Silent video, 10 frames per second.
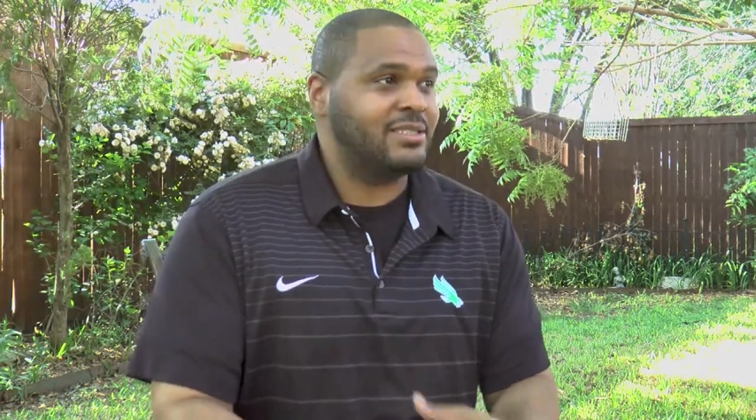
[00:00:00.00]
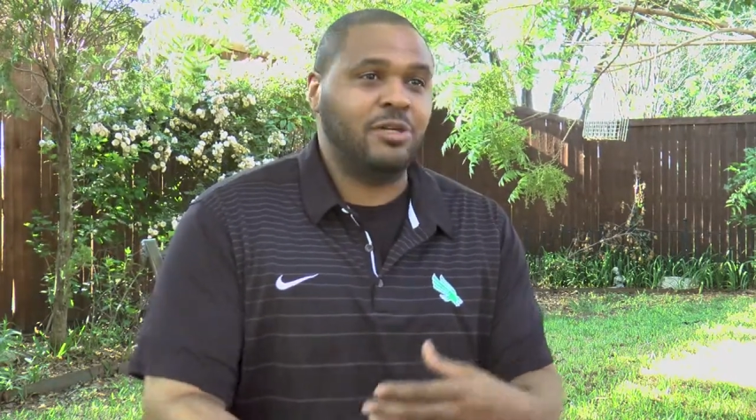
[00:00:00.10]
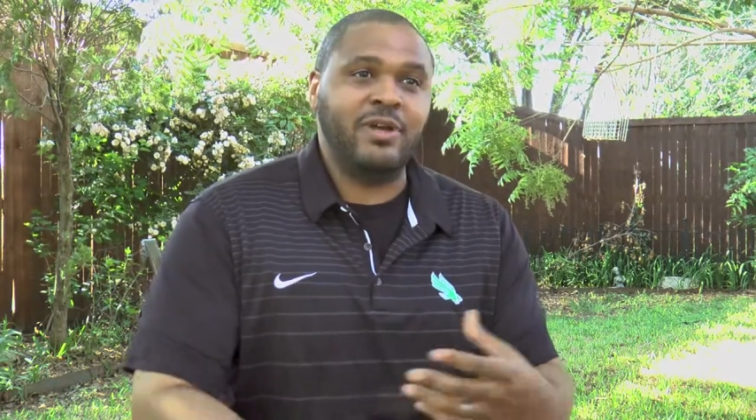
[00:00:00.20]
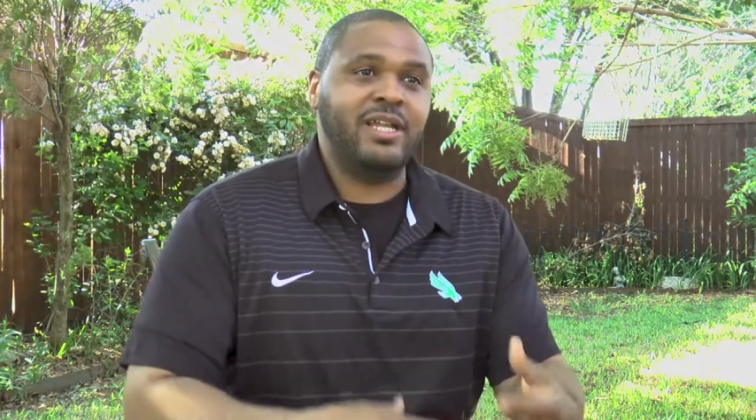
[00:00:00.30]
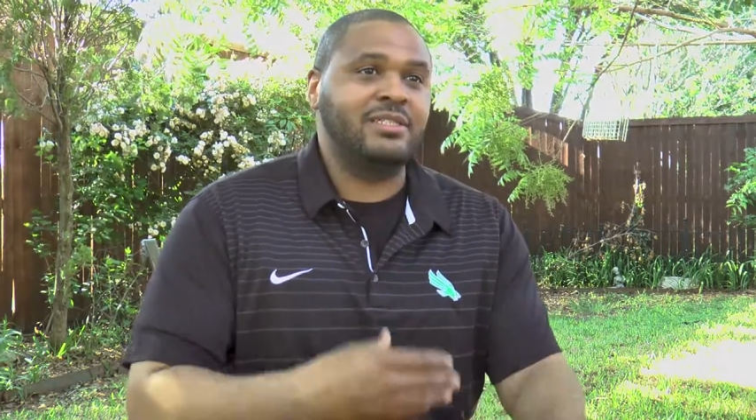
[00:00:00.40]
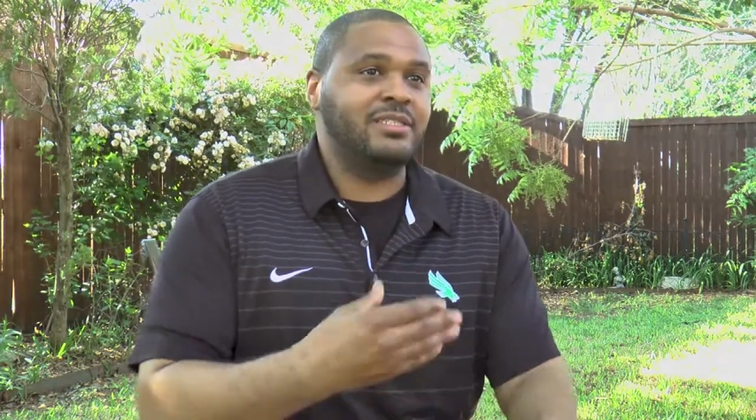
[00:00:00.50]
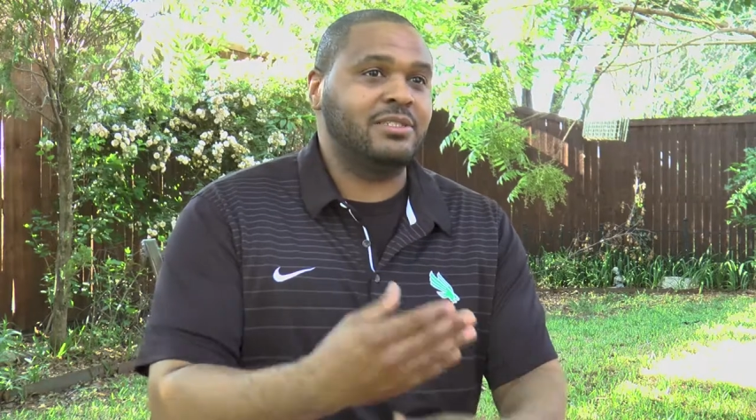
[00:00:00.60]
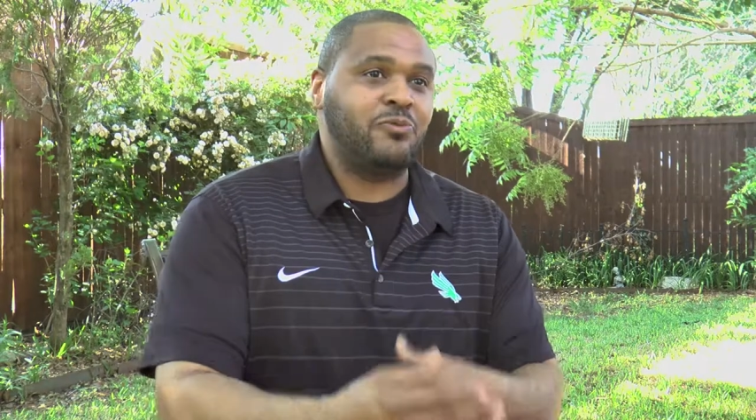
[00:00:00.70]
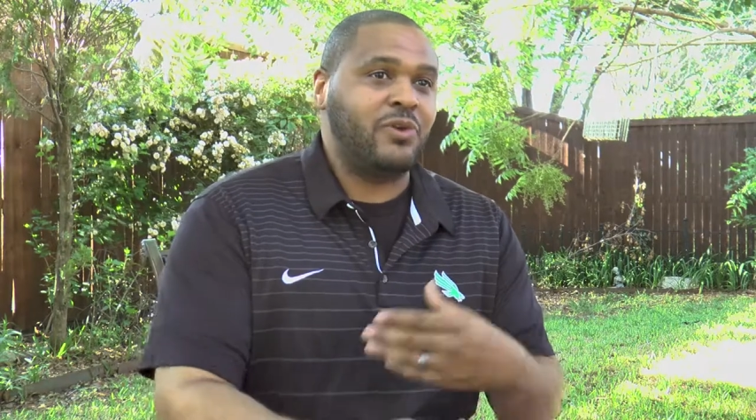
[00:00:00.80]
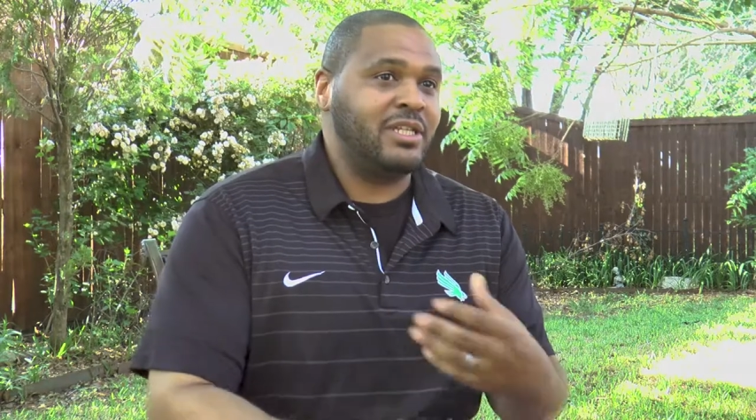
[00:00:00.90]
So it has
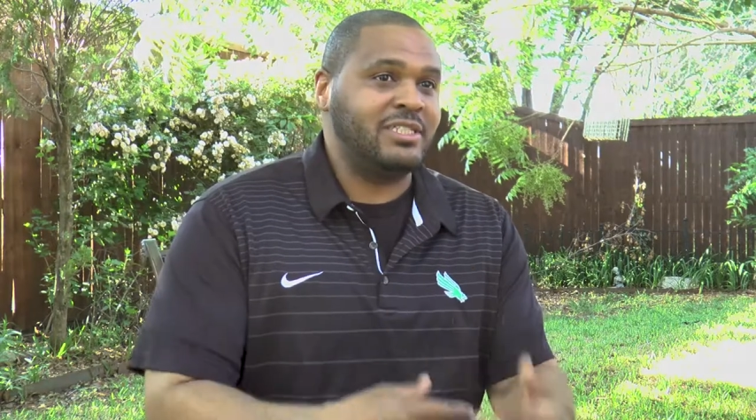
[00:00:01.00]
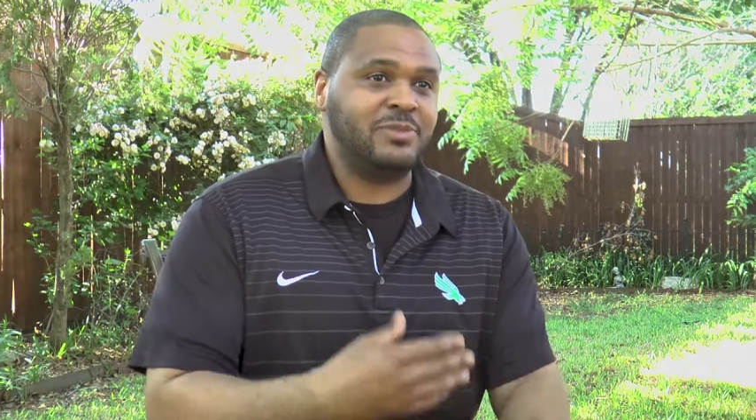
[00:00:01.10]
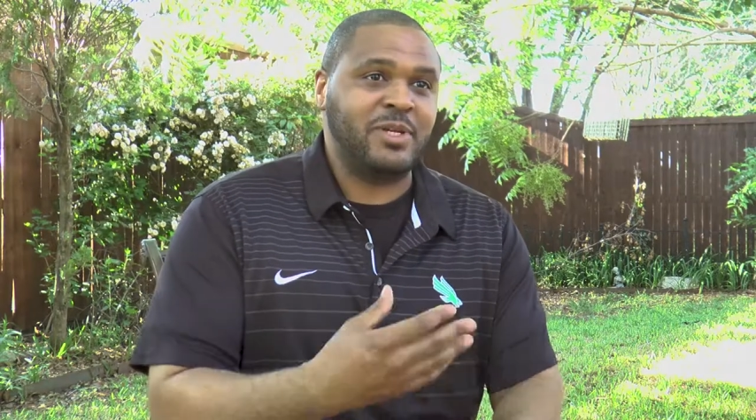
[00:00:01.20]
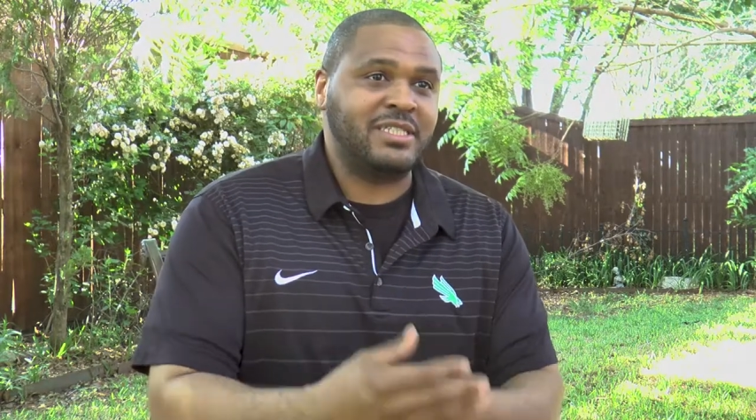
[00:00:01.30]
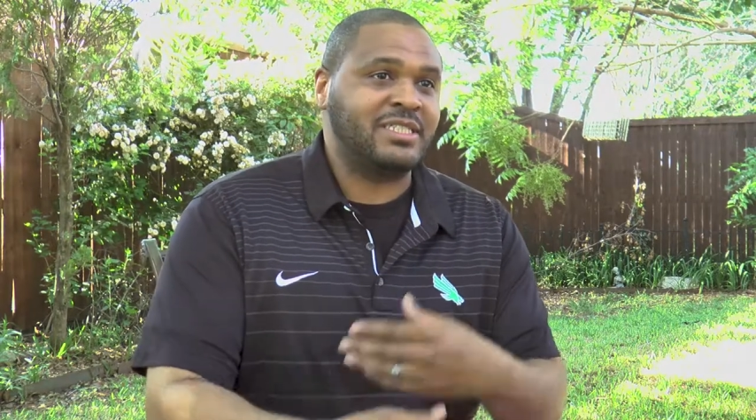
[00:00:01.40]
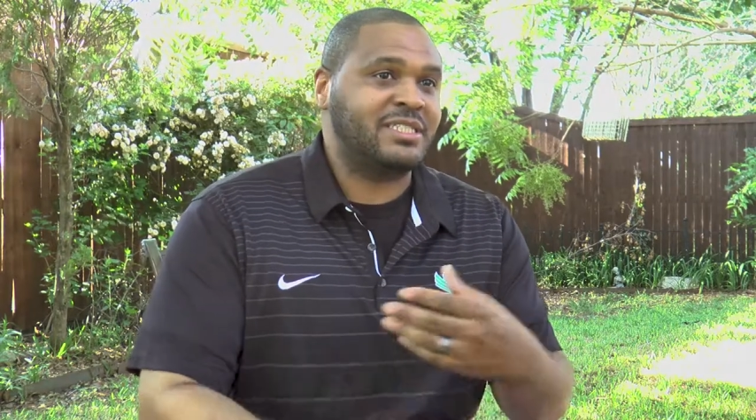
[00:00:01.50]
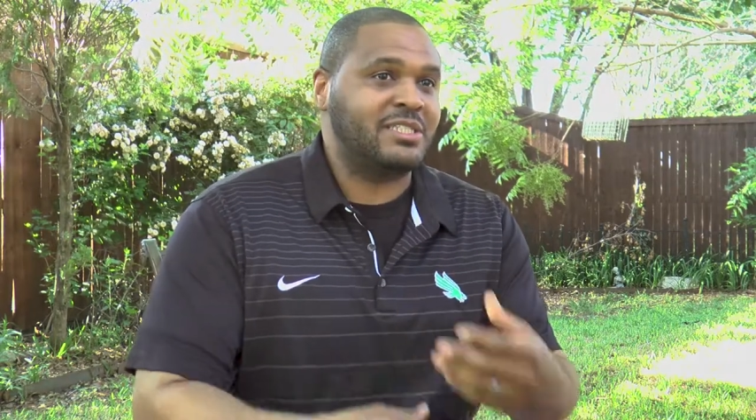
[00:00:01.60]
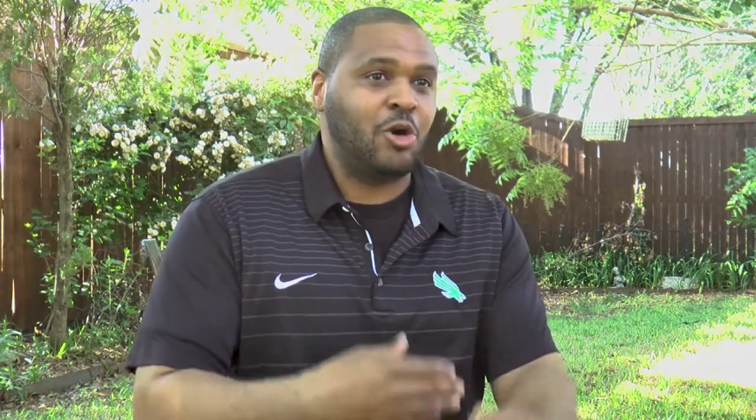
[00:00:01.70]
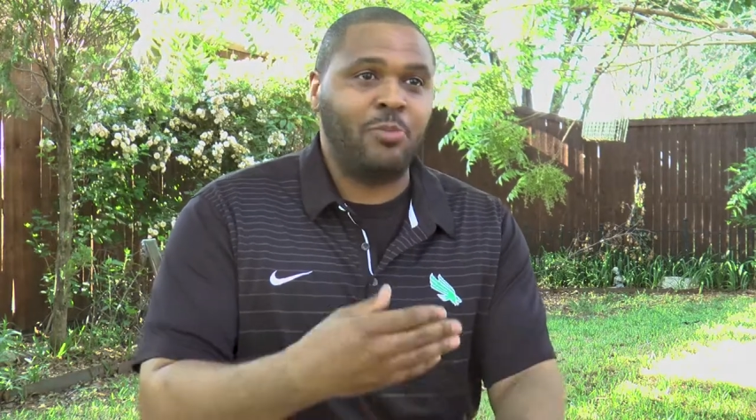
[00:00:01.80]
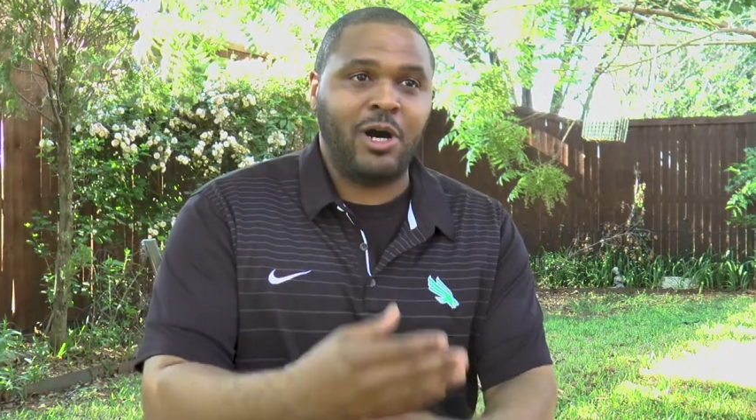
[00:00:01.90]
just really just been a
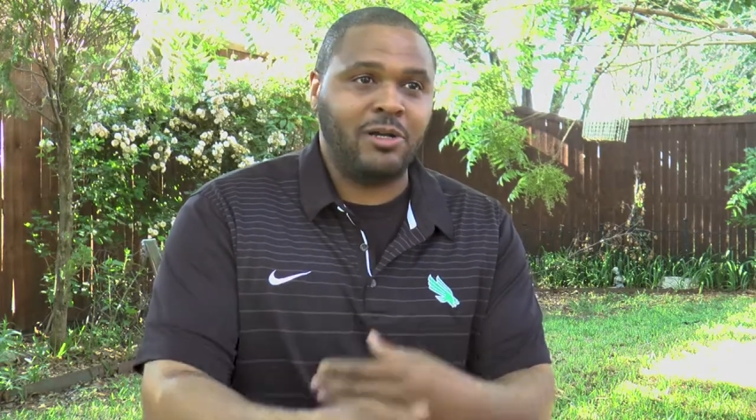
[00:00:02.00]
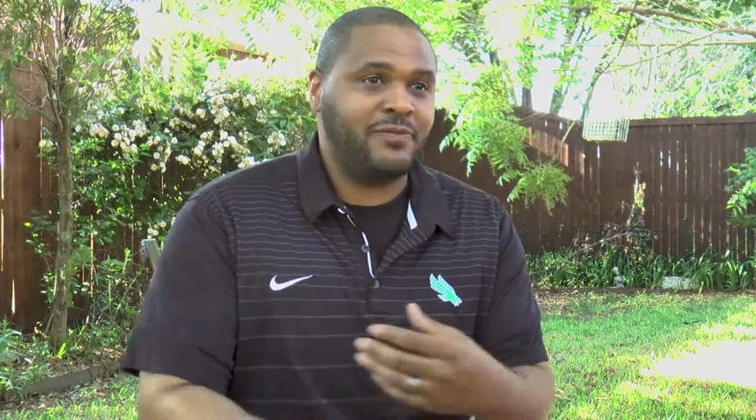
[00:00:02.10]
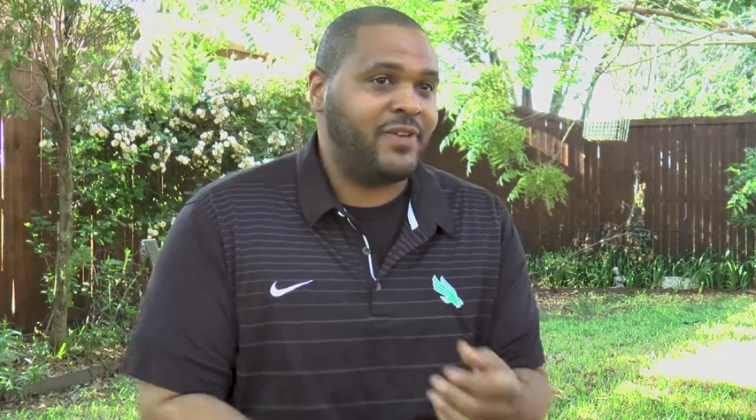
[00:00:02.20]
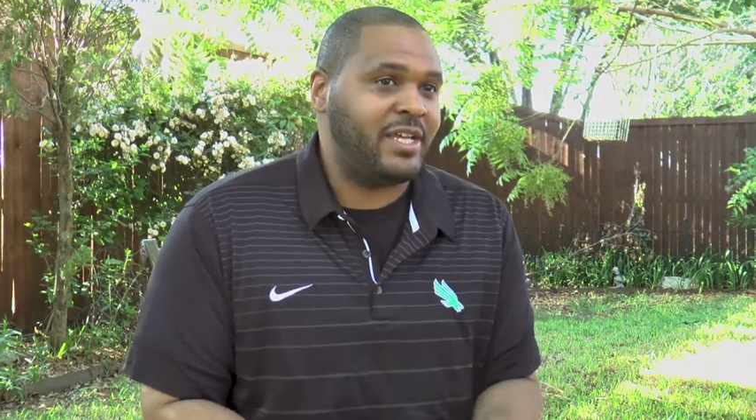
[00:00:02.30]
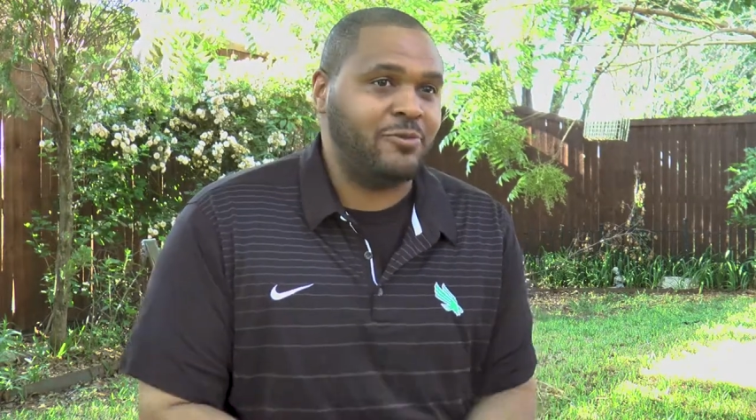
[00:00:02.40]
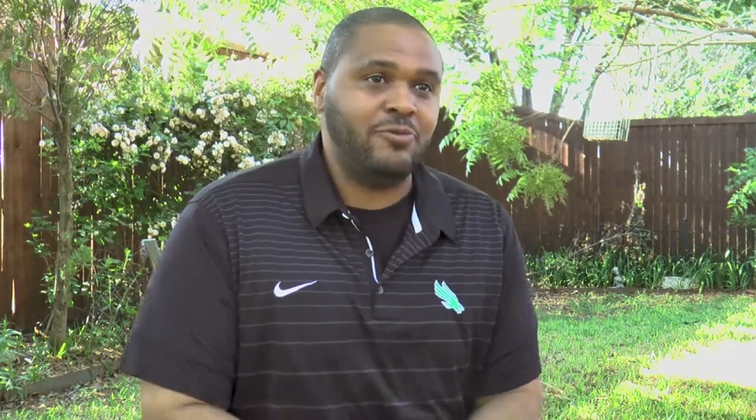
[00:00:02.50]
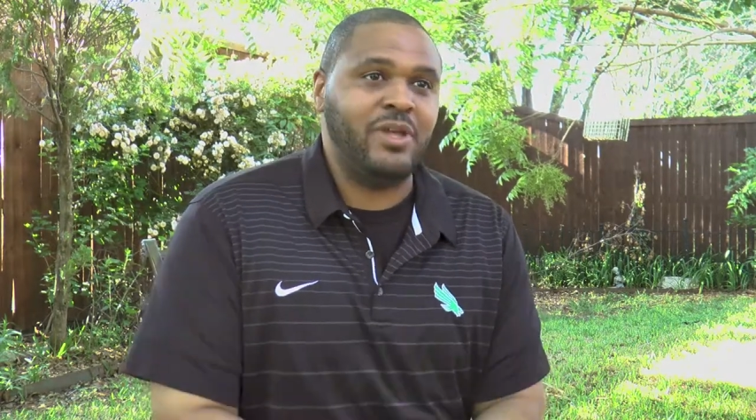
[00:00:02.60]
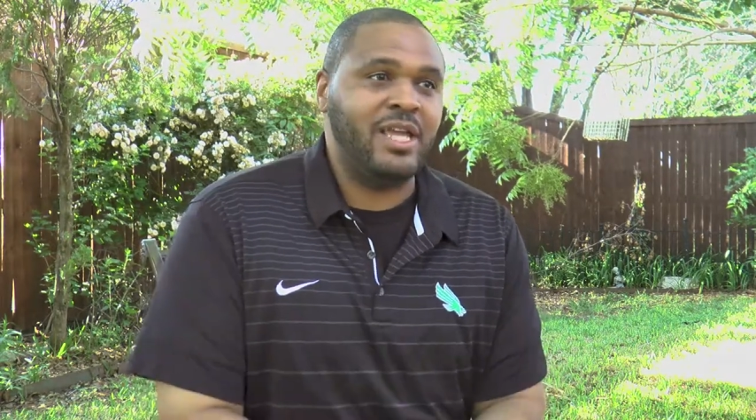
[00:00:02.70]
snowball effect through